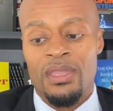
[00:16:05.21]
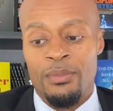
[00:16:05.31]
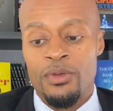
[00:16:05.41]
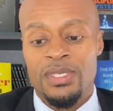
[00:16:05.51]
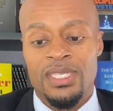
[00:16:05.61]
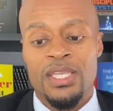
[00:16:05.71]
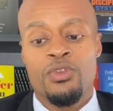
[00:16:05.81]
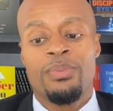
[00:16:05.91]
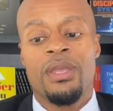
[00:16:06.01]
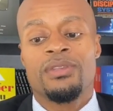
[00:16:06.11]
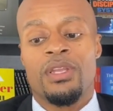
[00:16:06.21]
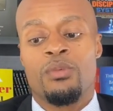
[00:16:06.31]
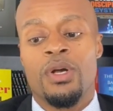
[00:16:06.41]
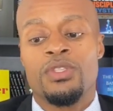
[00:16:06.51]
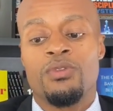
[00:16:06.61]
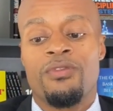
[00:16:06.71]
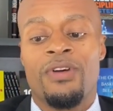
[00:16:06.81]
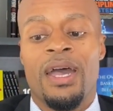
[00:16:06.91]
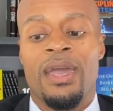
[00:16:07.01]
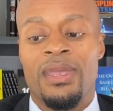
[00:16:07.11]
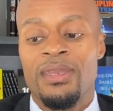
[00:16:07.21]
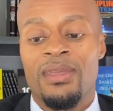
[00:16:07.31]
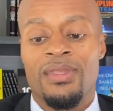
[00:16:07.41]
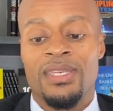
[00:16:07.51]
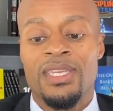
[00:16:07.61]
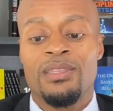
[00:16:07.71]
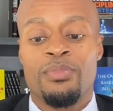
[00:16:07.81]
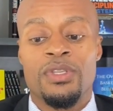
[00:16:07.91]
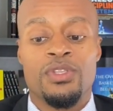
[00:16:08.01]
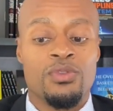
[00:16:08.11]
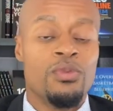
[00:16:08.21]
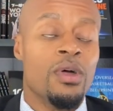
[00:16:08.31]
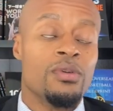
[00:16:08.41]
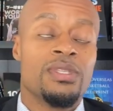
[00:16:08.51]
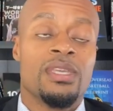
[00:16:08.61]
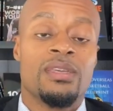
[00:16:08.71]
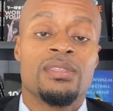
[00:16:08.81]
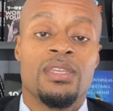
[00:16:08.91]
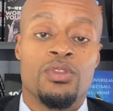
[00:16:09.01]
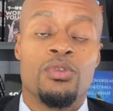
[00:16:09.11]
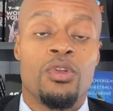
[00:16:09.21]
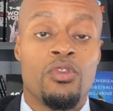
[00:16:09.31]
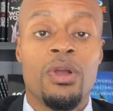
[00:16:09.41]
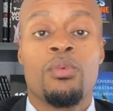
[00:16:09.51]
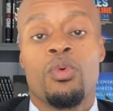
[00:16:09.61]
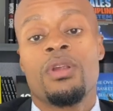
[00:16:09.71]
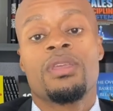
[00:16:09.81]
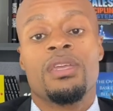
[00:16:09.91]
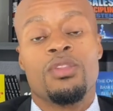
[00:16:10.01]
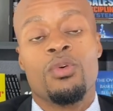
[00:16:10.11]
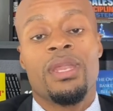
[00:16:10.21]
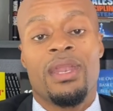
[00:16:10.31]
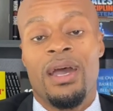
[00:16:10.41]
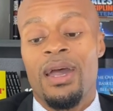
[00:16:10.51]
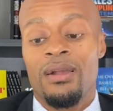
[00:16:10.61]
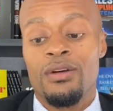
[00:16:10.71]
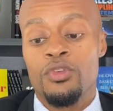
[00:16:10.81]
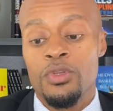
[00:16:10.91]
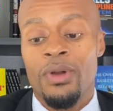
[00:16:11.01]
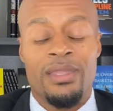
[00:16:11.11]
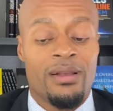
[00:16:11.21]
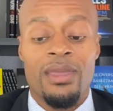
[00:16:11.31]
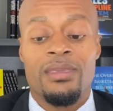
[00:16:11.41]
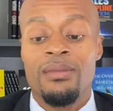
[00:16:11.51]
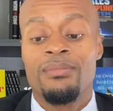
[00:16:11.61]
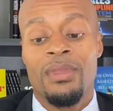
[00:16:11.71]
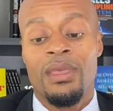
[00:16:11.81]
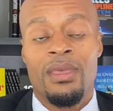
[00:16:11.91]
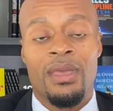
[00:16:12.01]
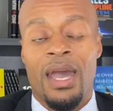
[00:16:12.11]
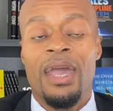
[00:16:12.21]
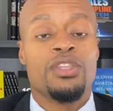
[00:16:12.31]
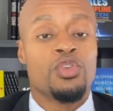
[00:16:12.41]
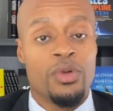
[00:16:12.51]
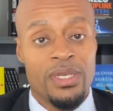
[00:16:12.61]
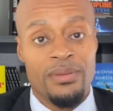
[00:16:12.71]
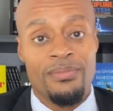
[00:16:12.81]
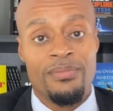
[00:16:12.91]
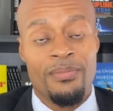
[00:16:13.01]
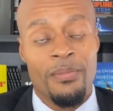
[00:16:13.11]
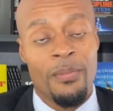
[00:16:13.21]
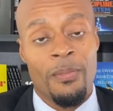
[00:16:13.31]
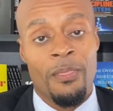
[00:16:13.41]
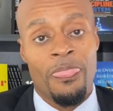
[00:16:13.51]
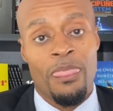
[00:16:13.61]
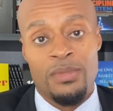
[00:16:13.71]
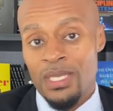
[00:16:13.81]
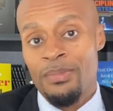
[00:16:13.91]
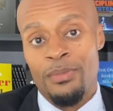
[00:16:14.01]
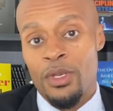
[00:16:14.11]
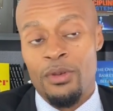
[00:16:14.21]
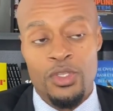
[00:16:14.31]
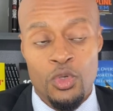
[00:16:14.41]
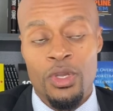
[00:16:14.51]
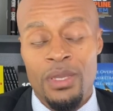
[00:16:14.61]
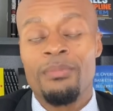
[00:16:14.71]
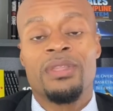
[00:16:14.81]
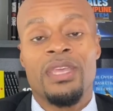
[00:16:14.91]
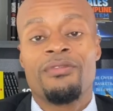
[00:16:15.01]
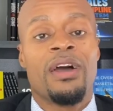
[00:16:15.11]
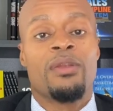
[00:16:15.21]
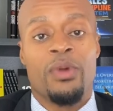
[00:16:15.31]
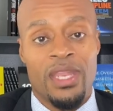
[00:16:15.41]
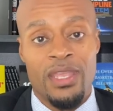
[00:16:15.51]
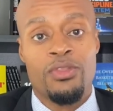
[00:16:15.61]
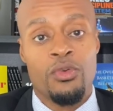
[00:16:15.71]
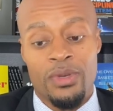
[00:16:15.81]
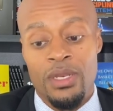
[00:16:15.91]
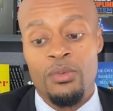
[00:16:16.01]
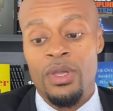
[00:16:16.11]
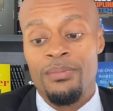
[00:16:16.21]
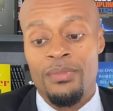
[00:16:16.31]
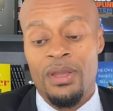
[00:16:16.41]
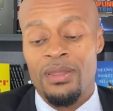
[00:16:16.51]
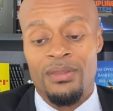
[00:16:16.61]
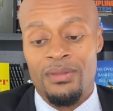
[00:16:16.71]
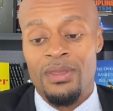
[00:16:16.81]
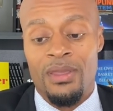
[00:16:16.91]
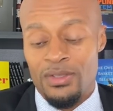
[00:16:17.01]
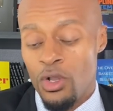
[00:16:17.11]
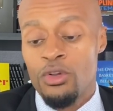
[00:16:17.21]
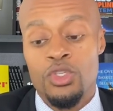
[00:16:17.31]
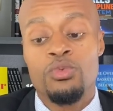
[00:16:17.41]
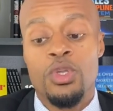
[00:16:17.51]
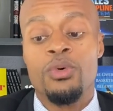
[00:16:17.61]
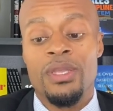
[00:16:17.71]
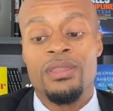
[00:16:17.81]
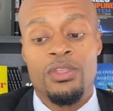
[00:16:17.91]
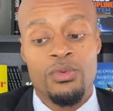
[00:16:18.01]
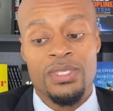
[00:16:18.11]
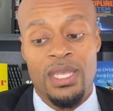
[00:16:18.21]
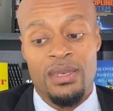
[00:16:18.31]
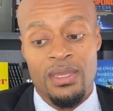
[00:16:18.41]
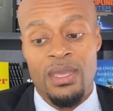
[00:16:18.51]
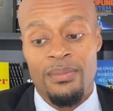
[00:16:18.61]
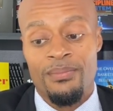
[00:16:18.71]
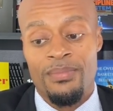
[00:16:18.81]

The most successful players are the ones who find the discipline to do those things and do the grunt work and do it at a high level. You don't have to like it. I enjoyed it. But some people don't enjoy it, but they find a way to get through it anyway. All right? As long as you do it, then you can stay in the game.